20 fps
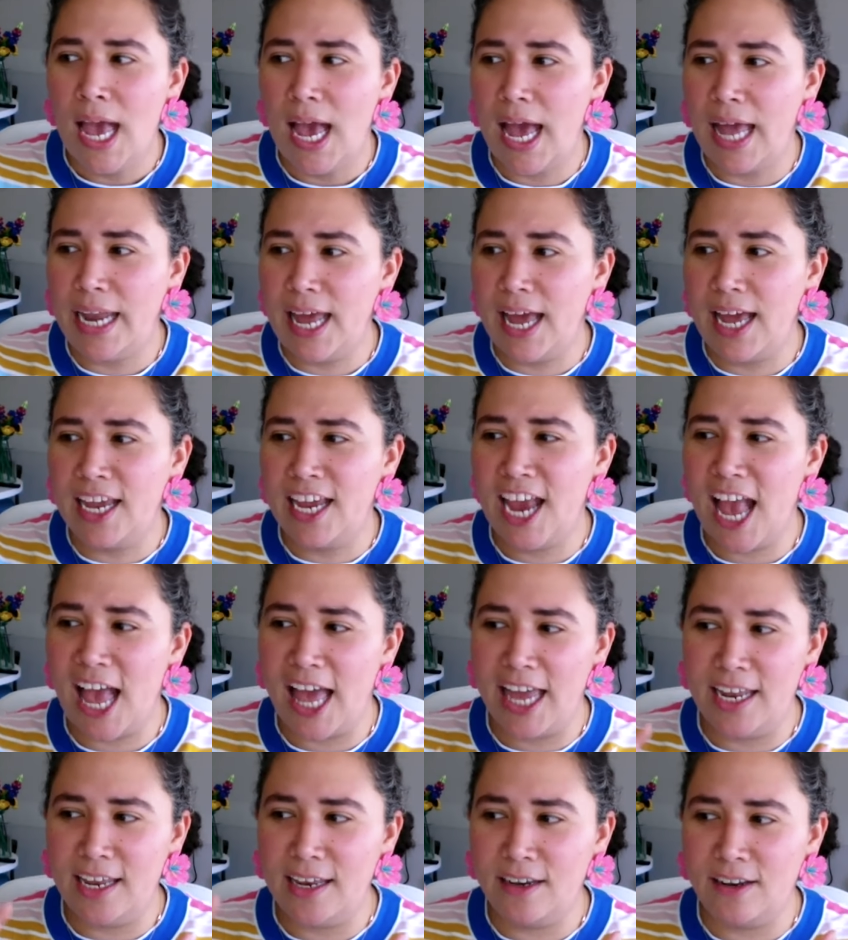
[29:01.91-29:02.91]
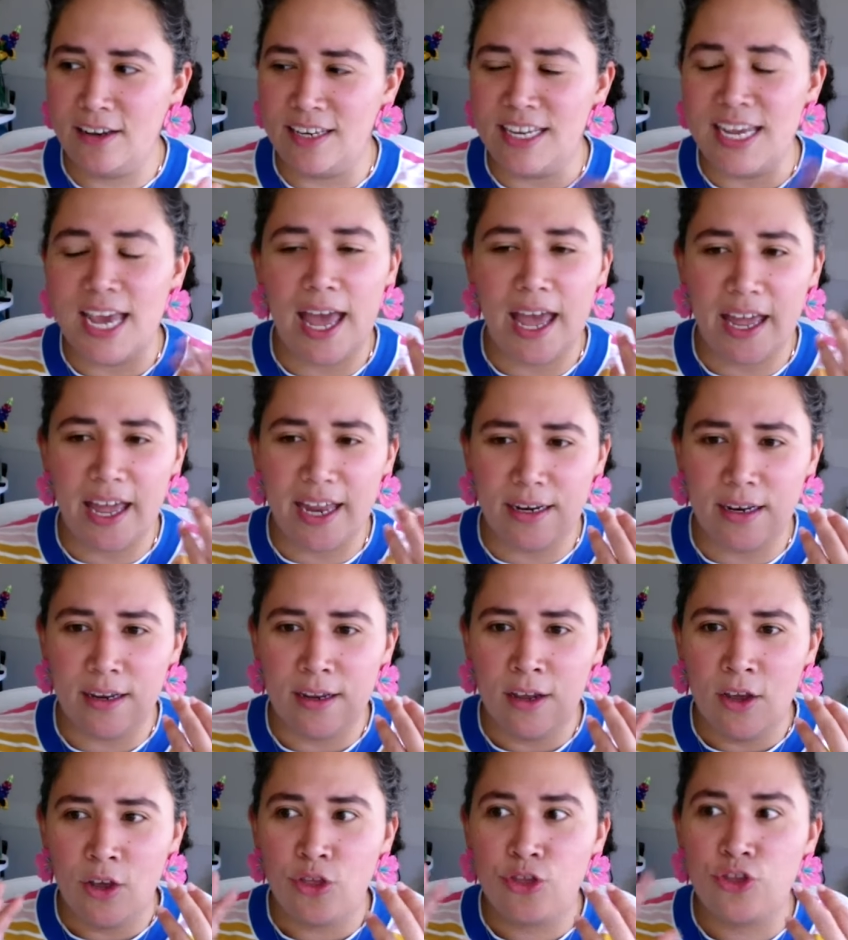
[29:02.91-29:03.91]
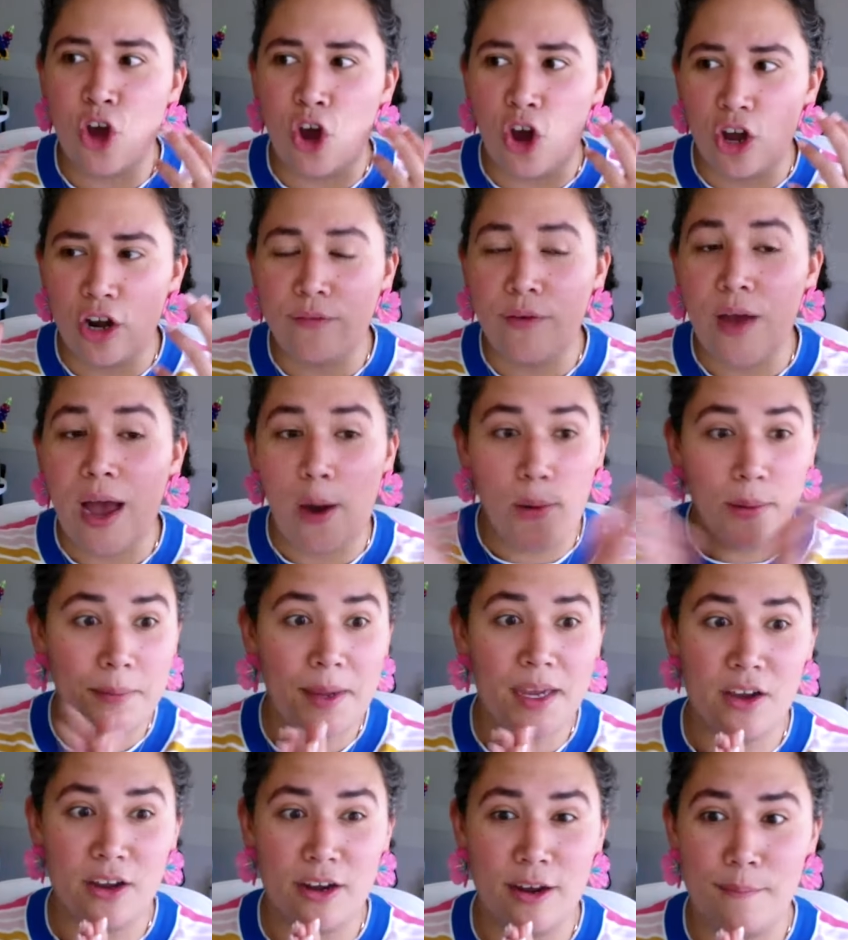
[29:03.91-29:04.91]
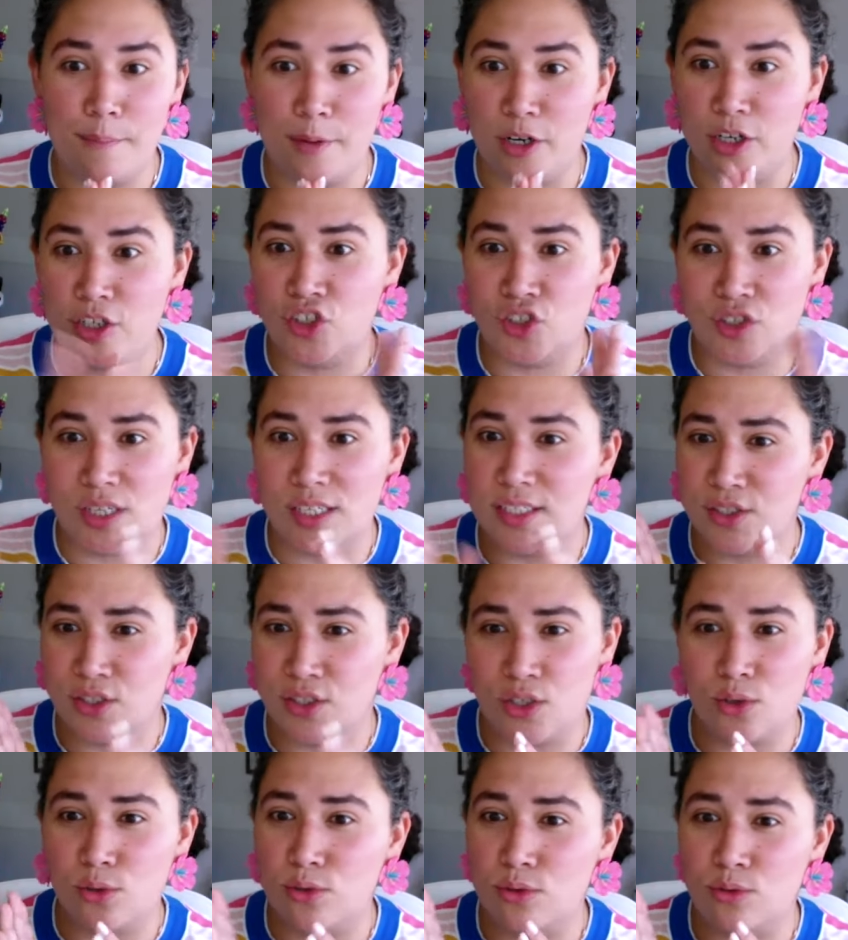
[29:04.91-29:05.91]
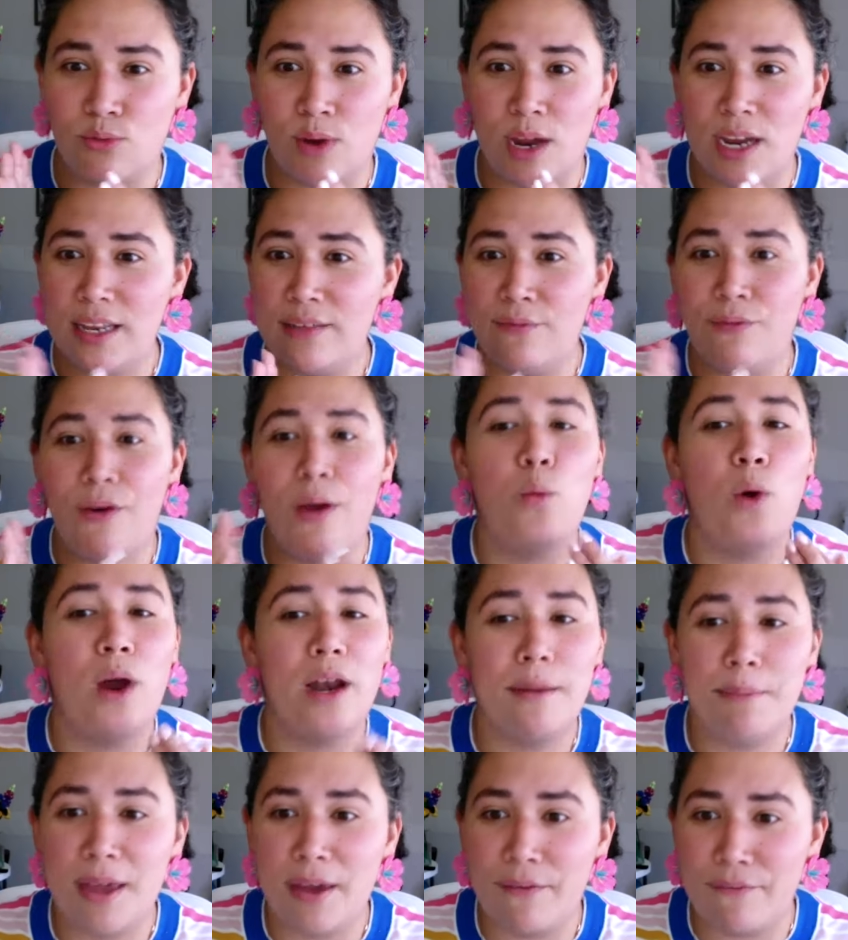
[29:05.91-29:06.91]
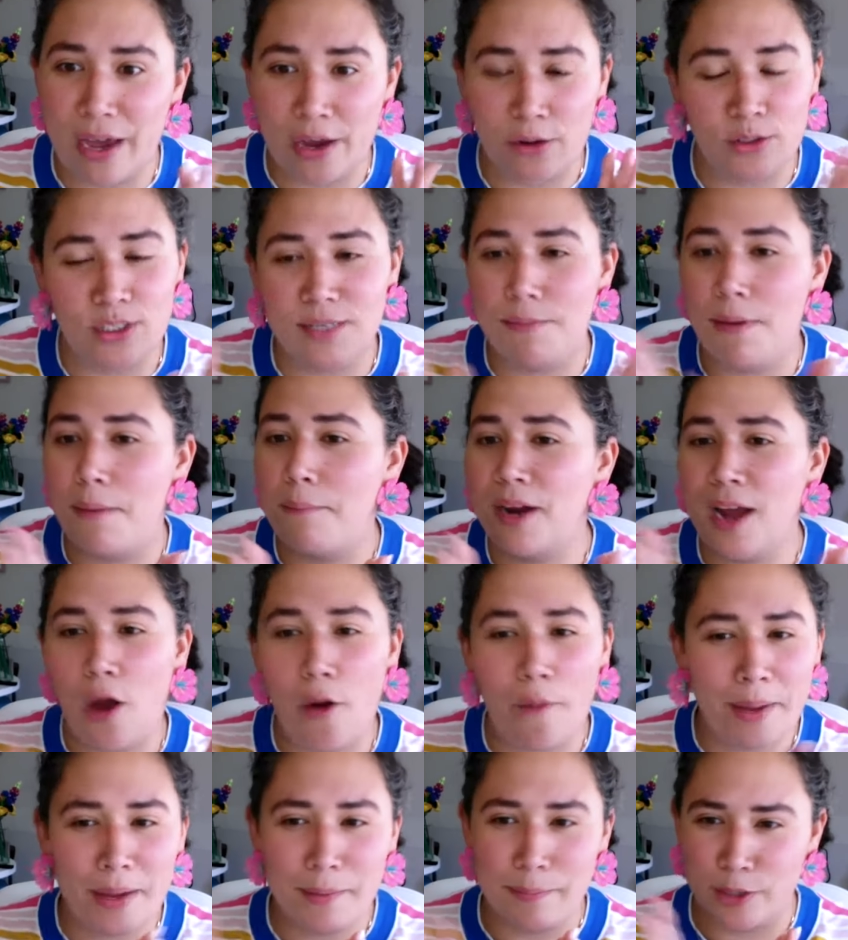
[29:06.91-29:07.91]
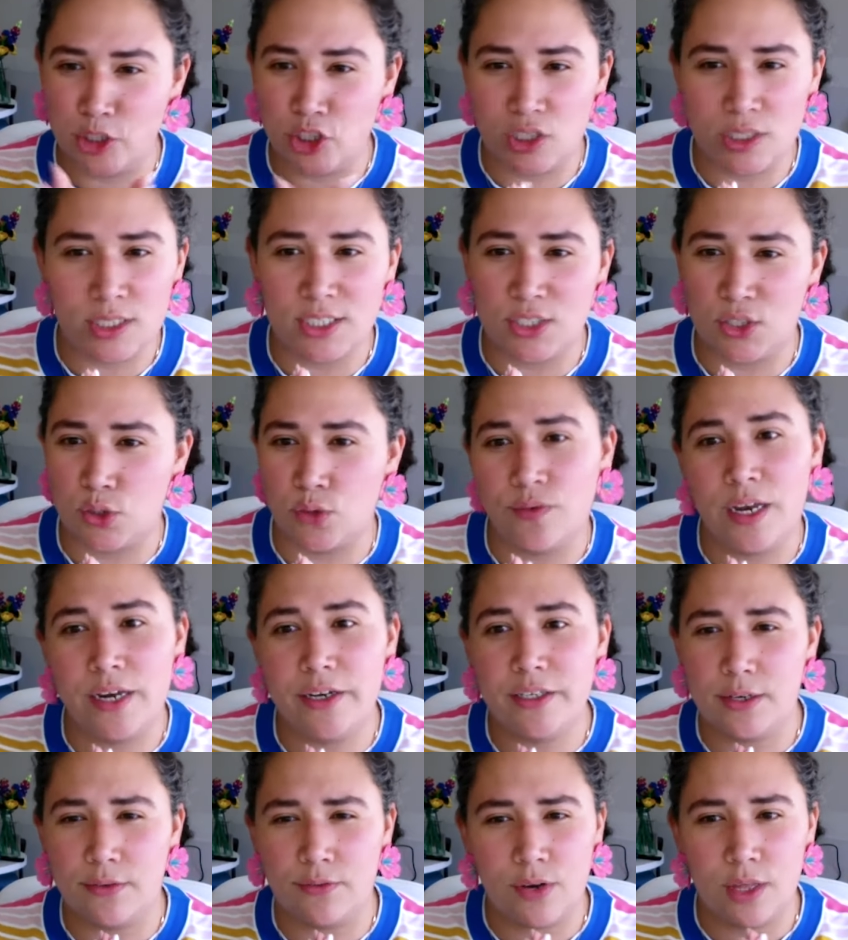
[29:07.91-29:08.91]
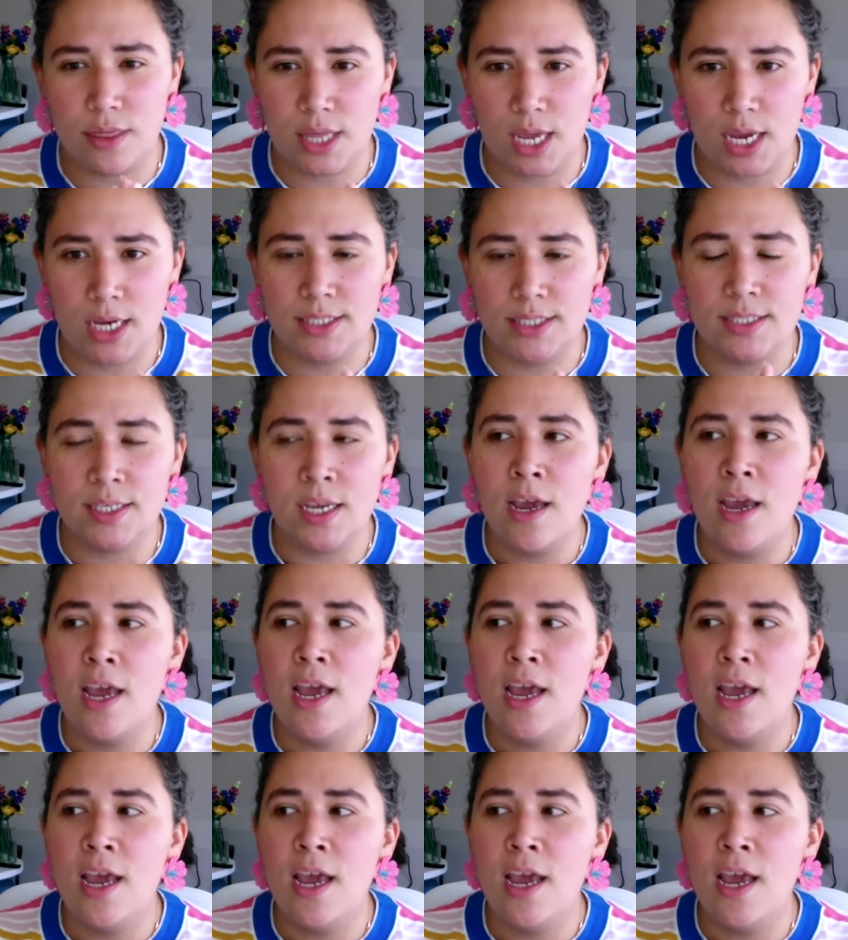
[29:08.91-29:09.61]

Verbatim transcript: And I hadn't yet thought of how am I going to merge these two, right? If I want to be a faculty member, how am I merging these two very different things?